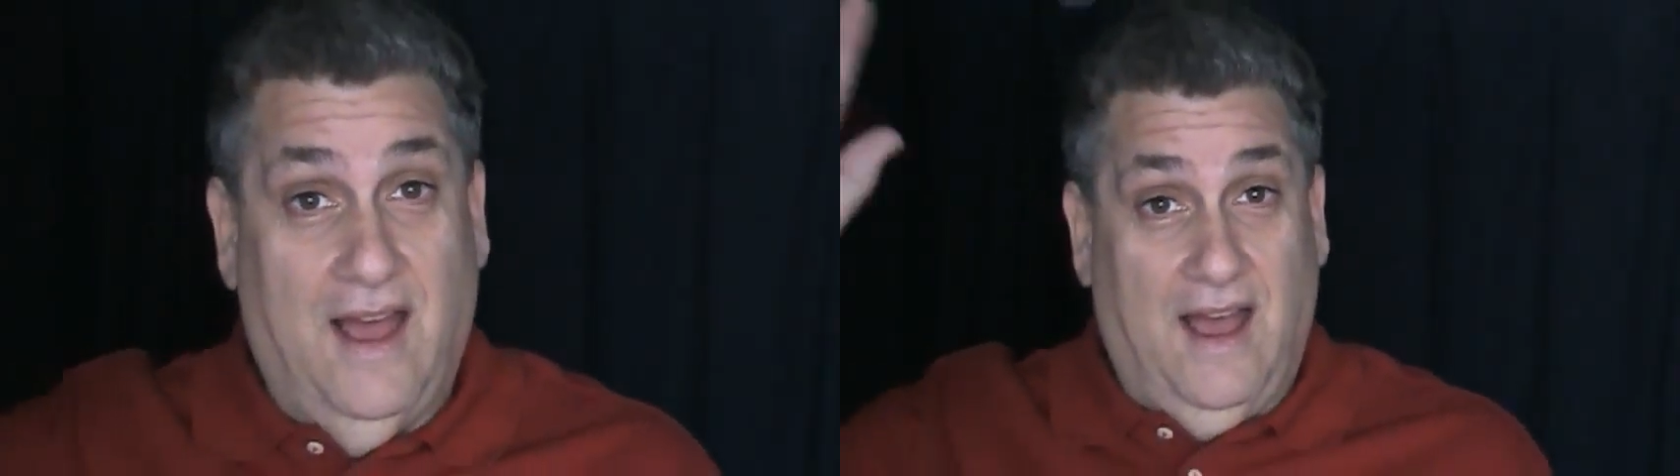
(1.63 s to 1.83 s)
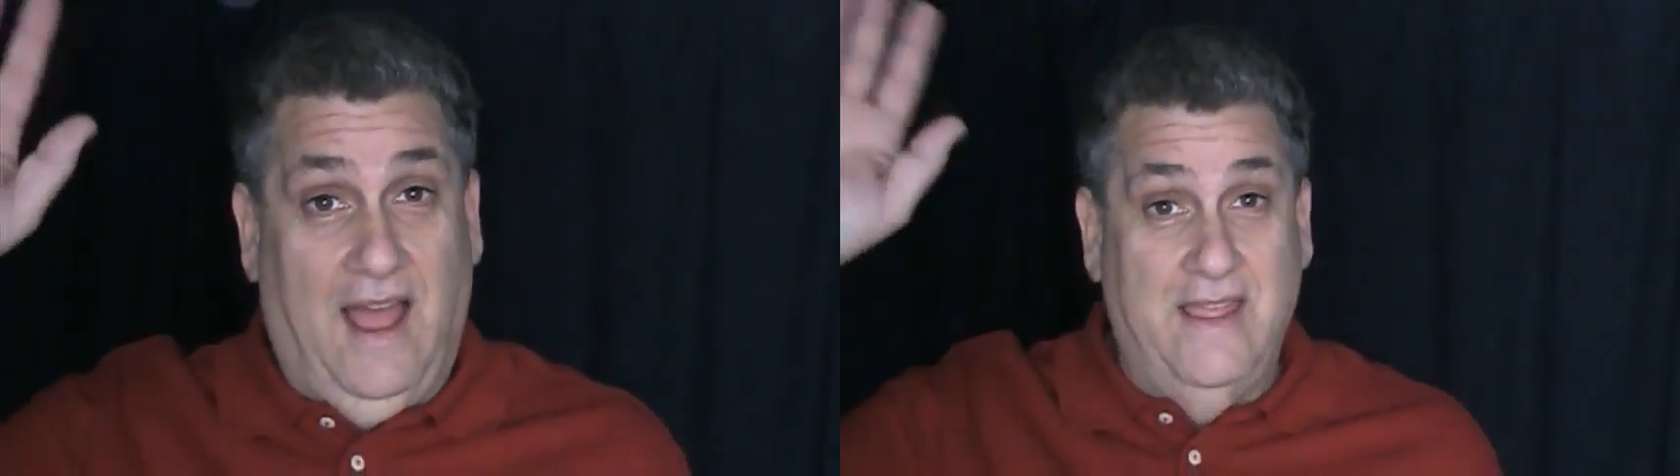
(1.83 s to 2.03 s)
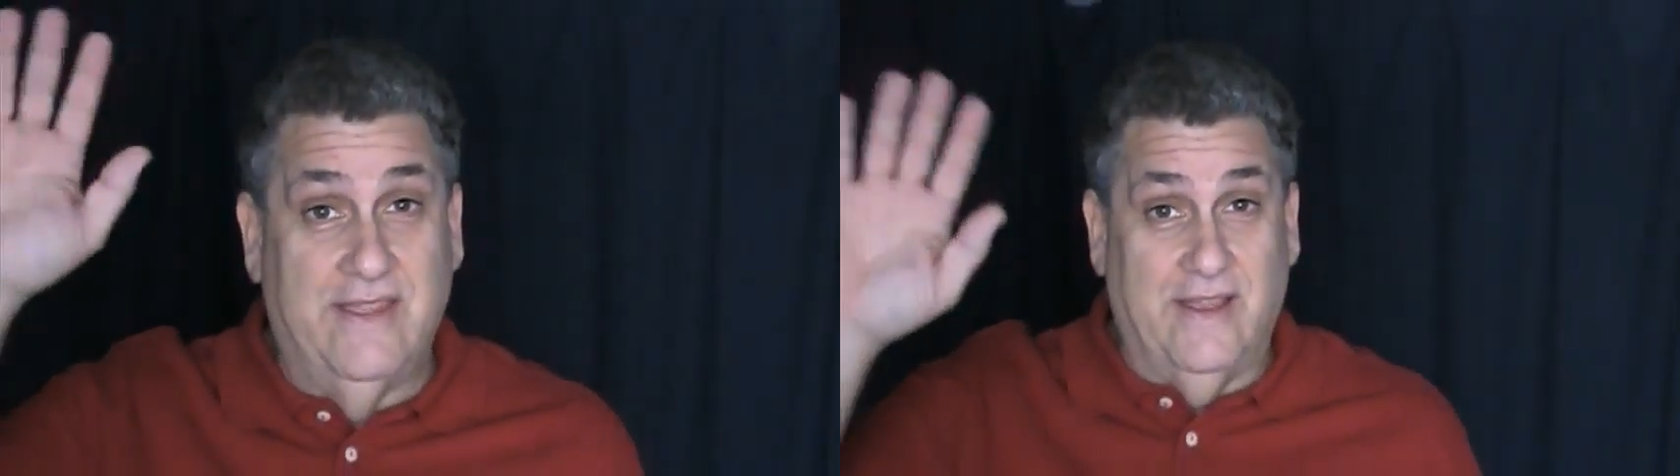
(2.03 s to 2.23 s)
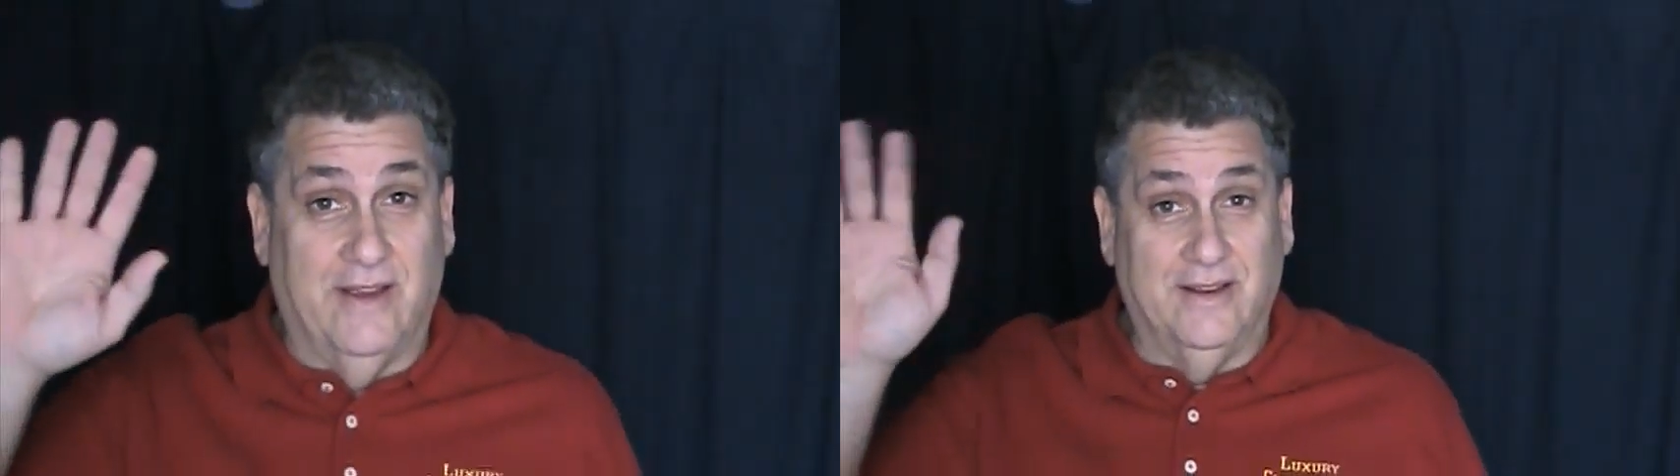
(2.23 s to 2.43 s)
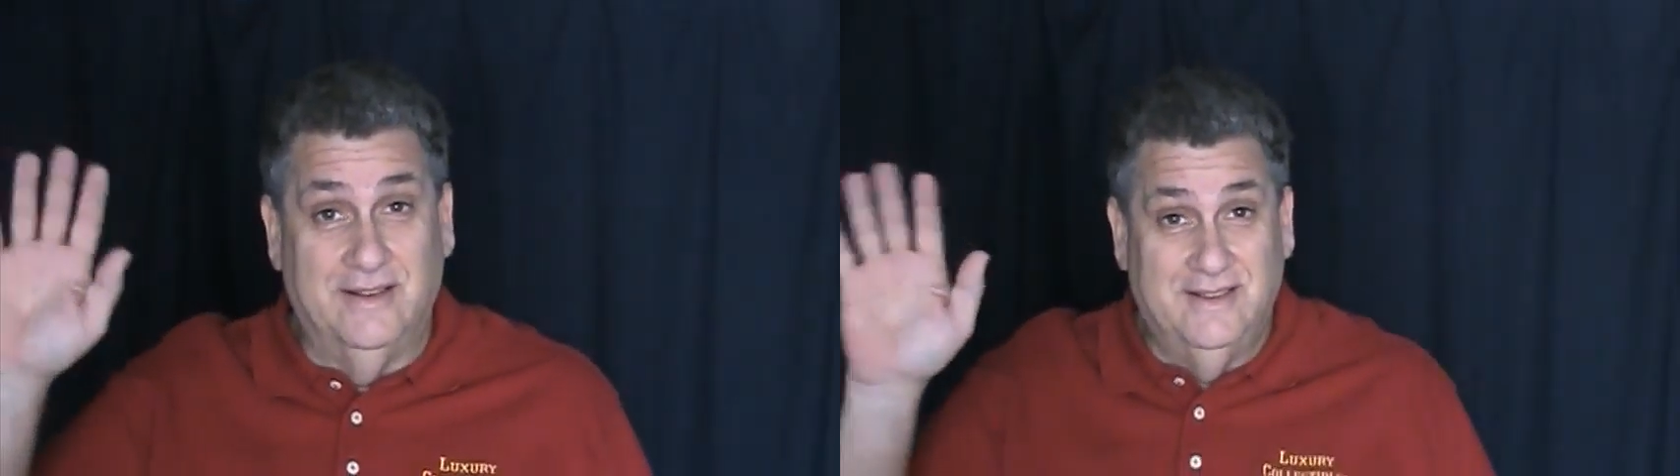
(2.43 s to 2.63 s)
Hi
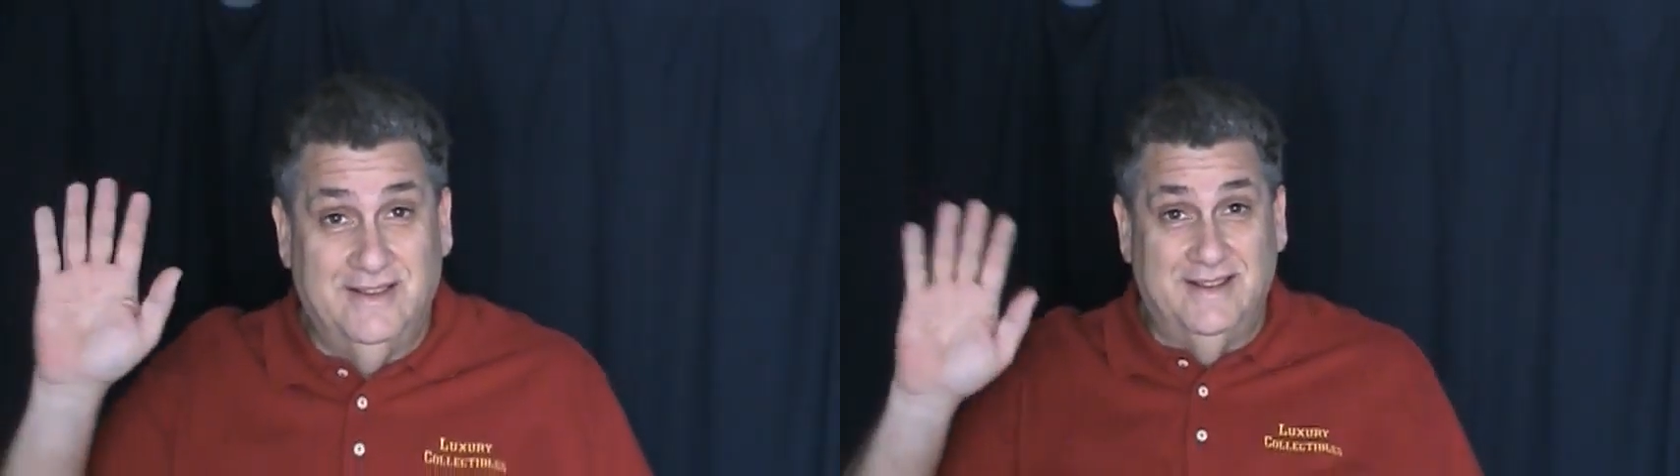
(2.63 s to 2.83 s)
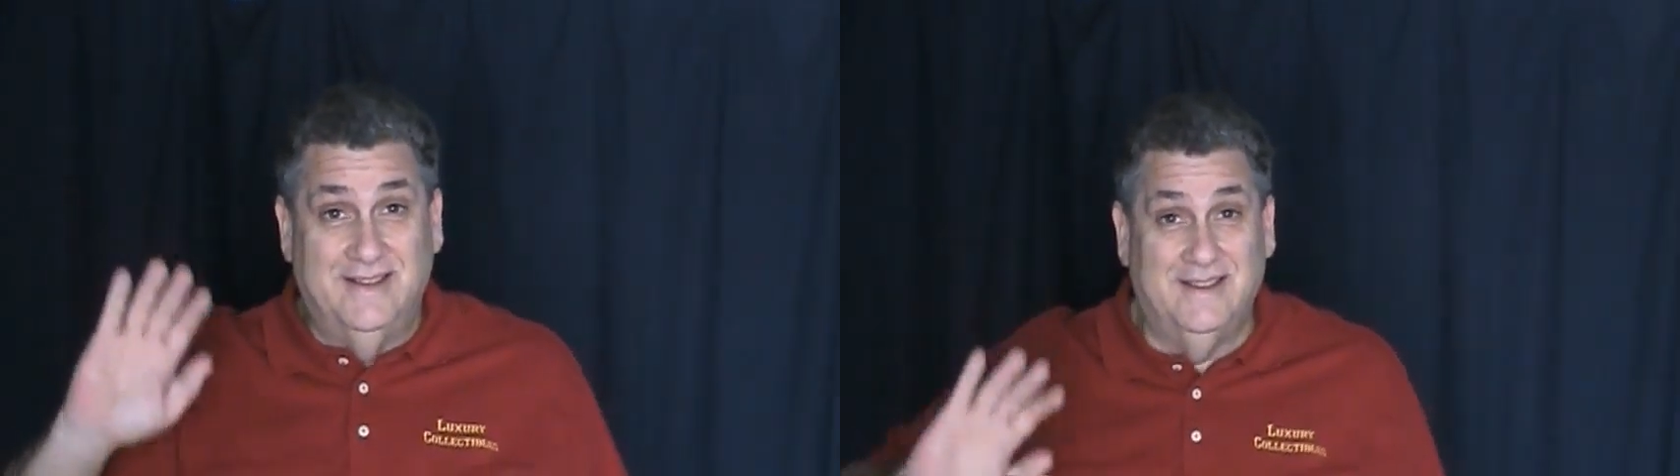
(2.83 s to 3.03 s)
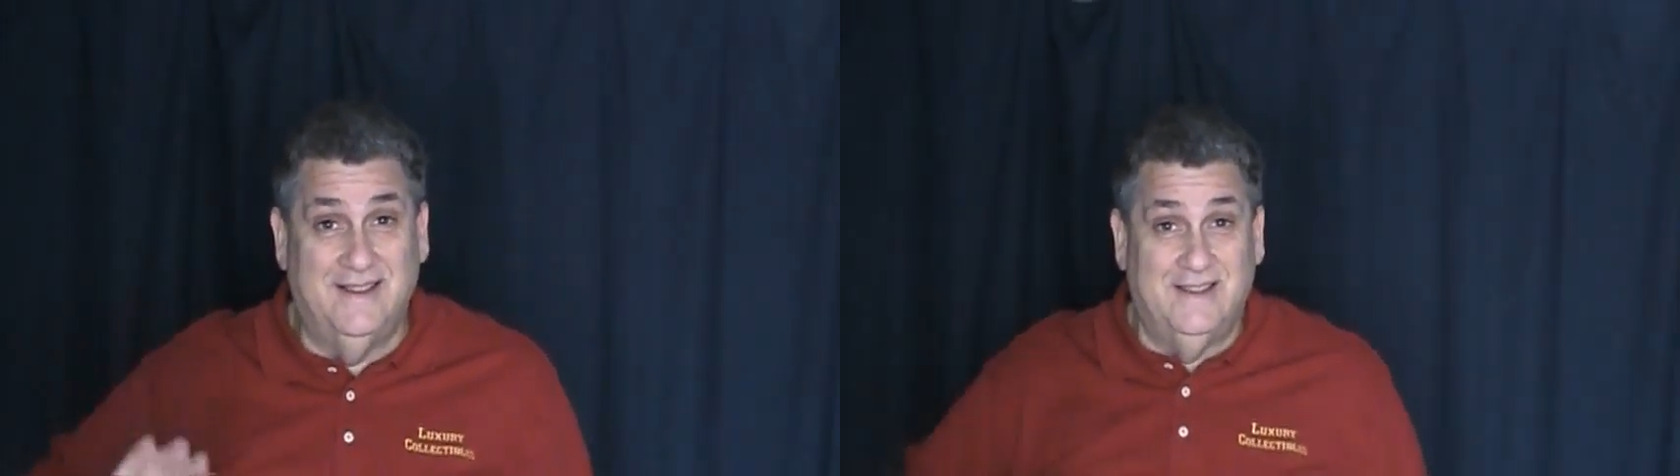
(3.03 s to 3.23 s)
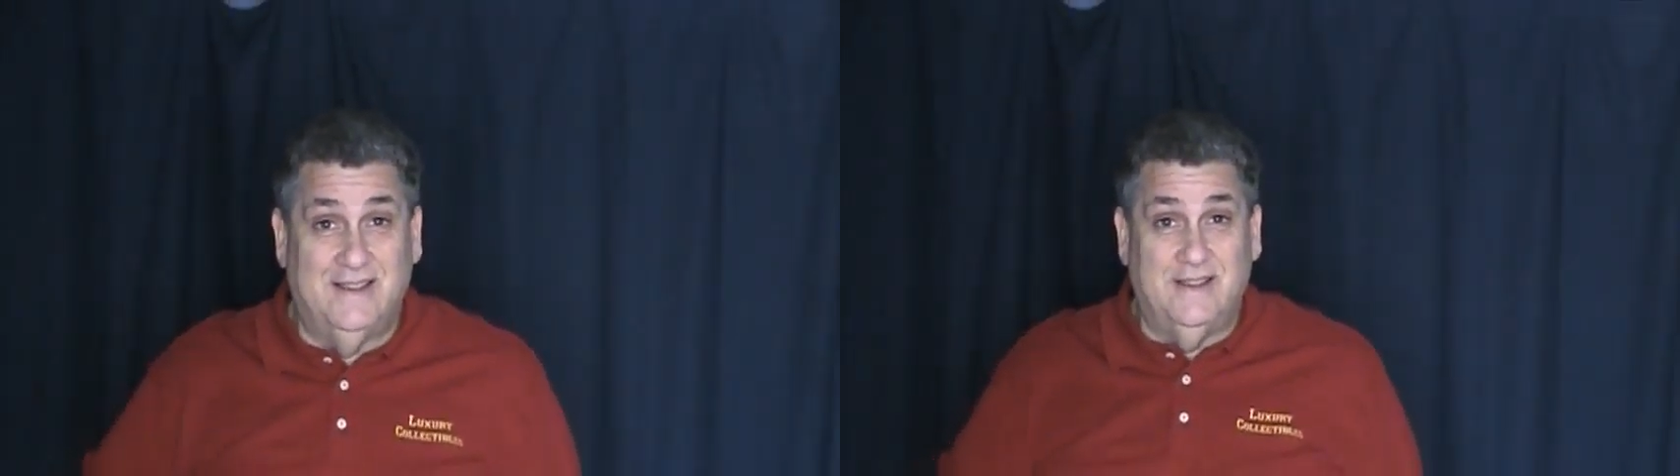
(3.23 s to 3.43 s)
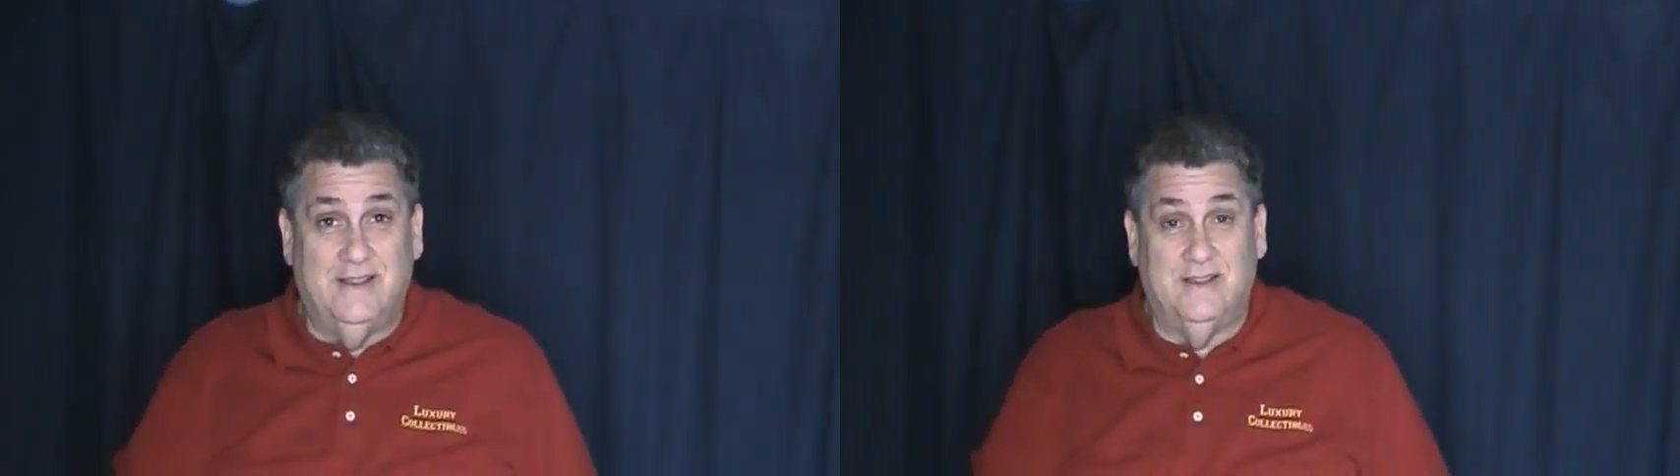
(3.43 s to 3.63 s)
there.
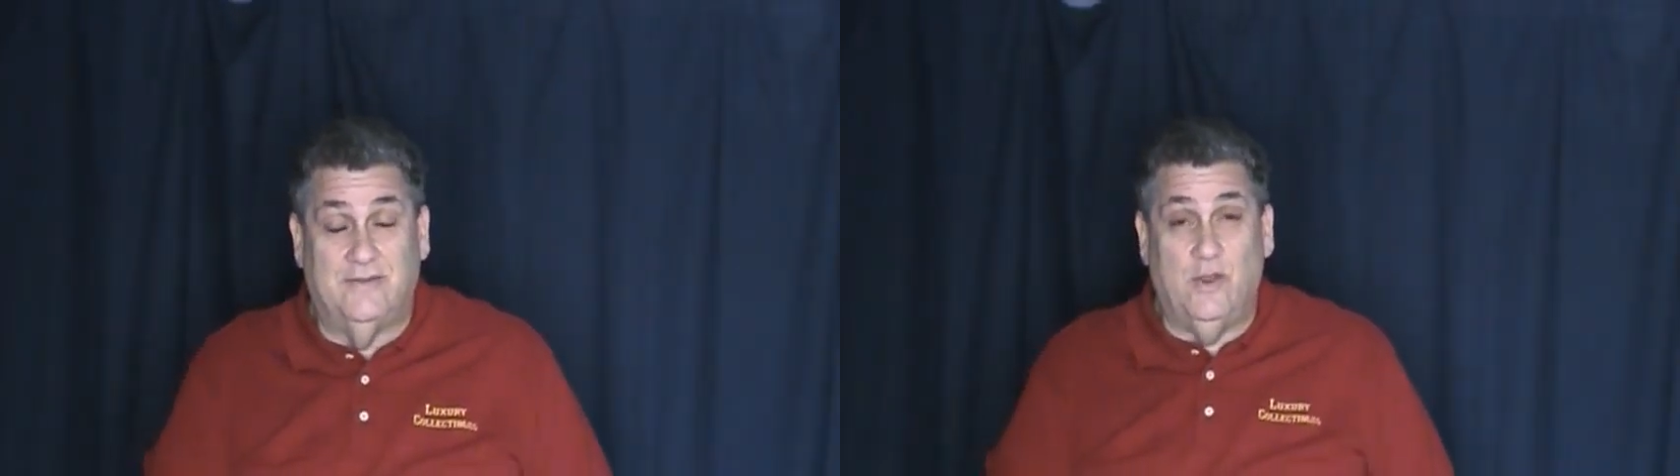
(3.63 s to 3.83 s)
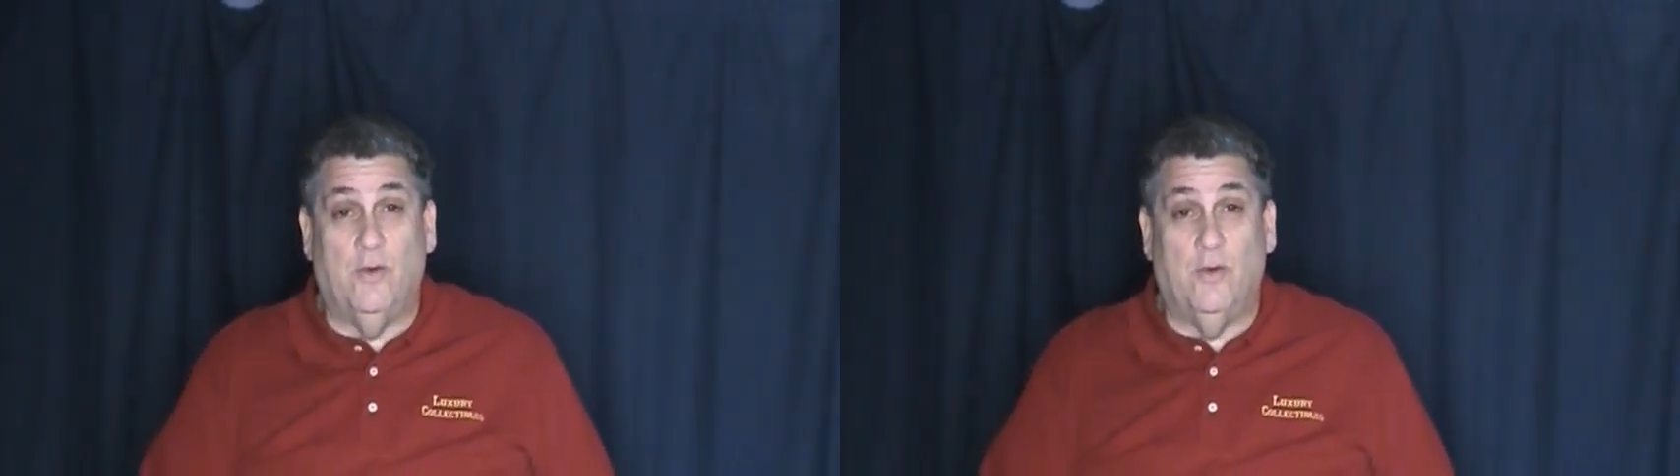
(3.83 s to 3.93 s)
You're